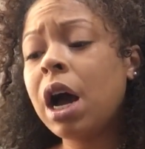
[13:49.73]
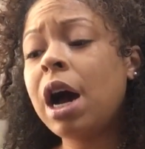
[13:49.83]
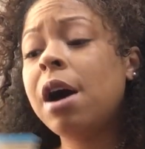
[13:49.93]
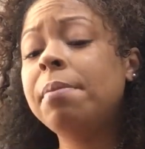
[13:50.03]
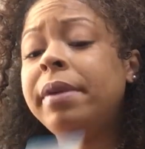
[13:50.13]

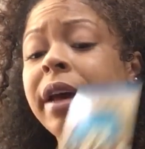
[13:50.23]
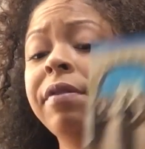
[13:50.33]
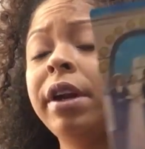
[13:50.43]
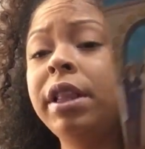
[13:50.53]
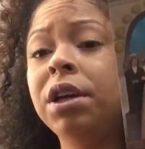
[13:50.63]

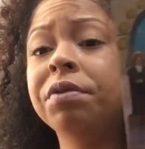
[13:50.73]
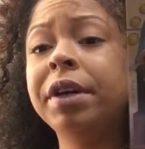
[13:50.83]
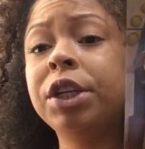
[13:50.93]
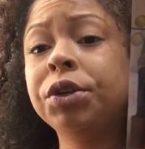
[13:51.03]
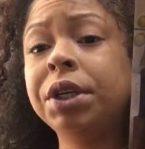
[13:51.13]
definitely your
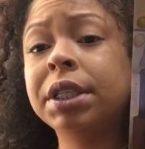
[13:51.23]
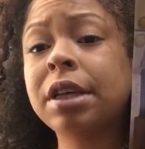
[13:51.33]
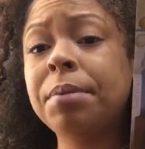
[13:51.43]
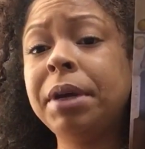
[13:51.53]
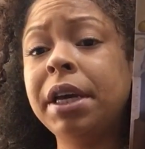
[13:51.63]
victory is
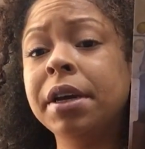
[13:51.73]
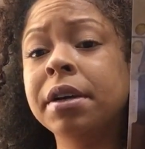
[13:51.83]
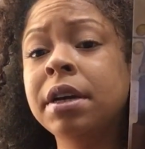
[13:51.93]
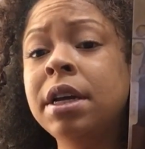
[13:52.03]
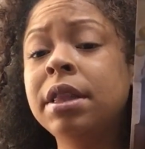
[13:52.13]
coming here.